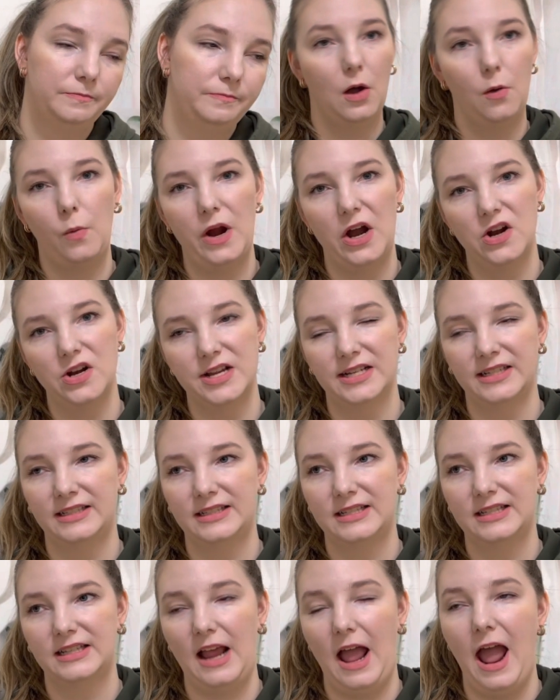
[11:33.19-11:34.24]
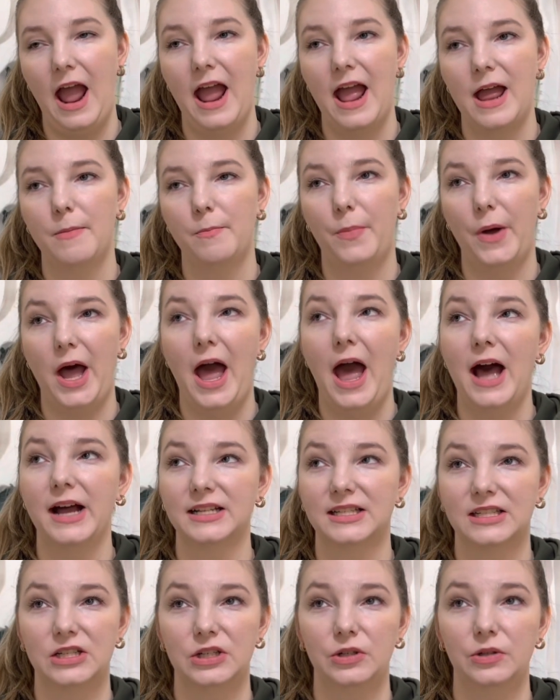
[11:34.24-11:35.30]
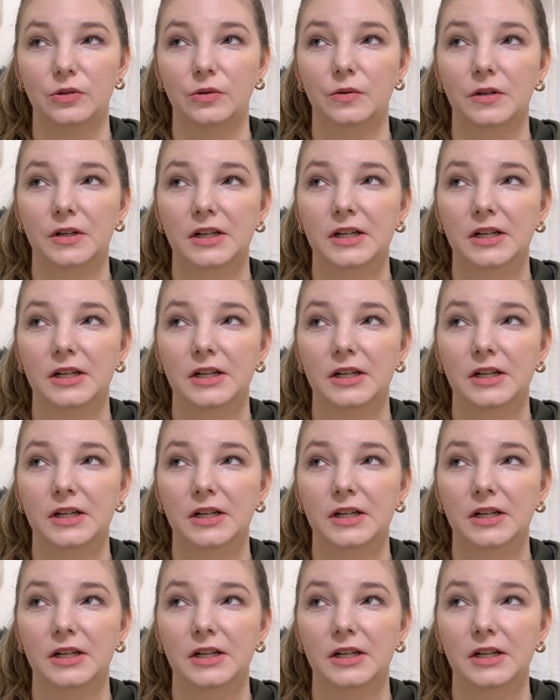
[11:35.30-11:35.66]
awareness and but has to